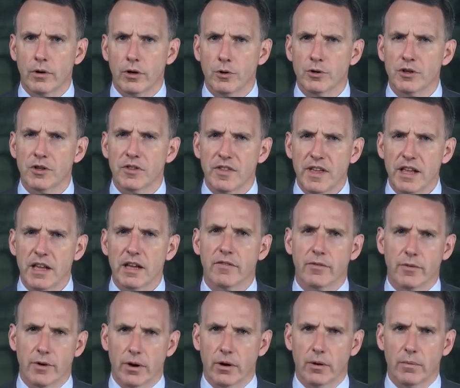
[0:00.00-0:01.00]
You should think
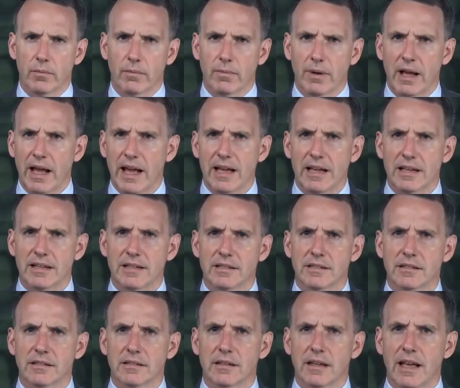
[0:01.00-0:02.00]
of Rome
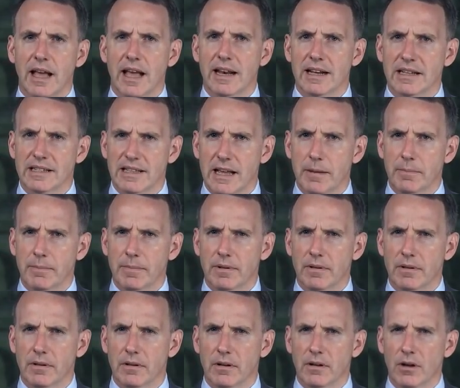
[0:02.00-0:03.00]
as an
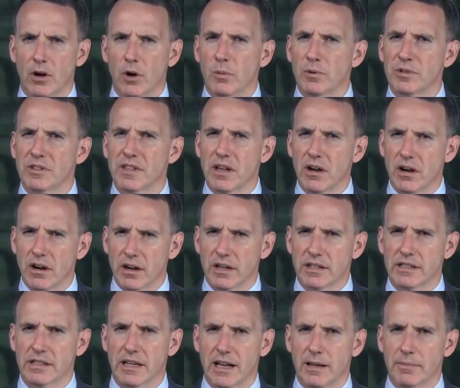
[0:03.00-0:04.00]
example, almost the
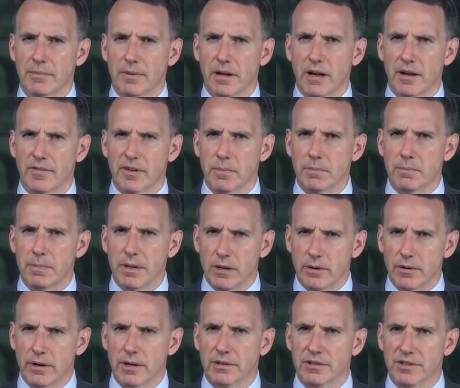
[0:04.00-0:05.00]
archetype, of an
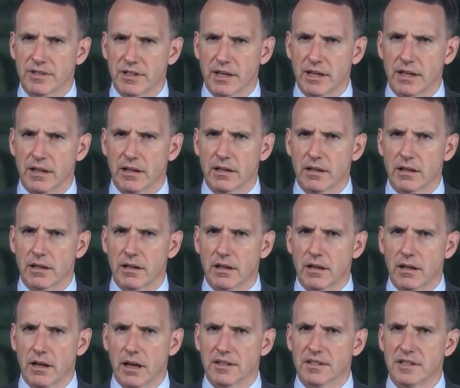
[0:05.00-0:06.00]
imperial city,
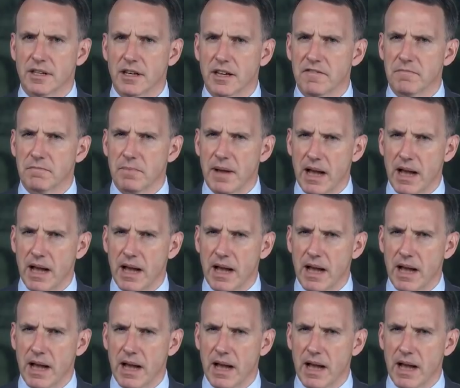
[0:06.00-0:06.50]
a city of